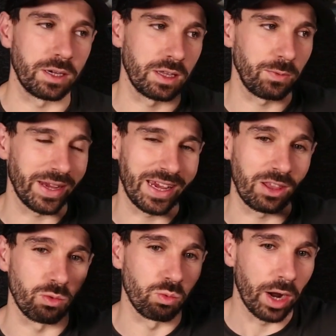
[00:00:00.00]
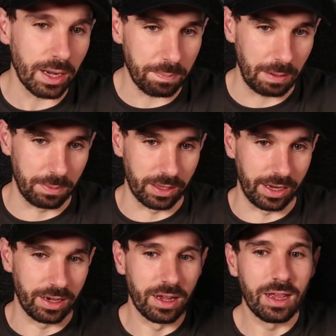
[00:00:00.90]
if we can get the right people
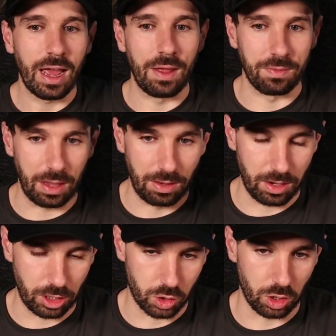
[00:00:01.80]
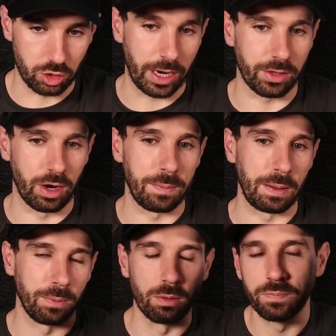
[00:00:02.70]
in and attract the right
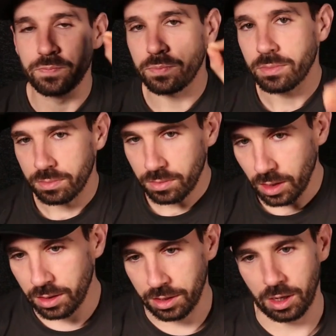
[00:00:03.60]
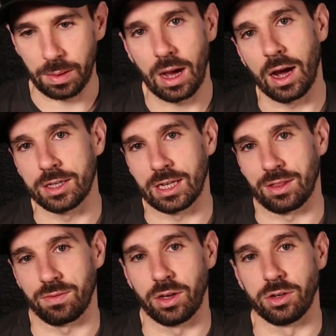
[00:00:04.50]
people, there's going to be a higher
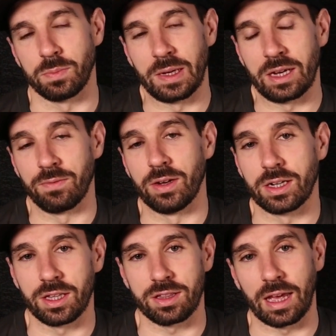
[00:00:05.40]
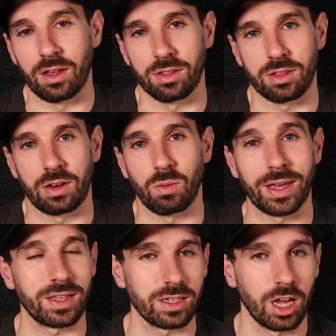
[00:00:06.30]
chance of those being converted to sales instead of
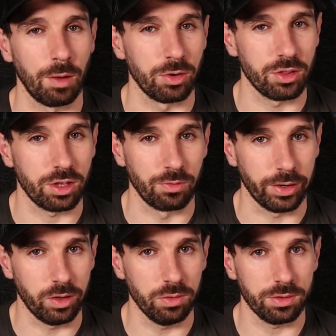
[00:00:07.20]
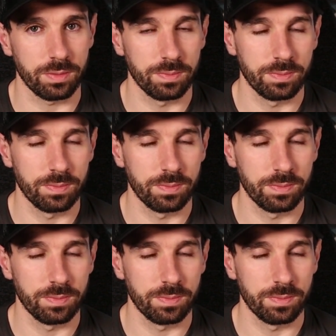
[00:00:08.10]
wasting time on discovery calls.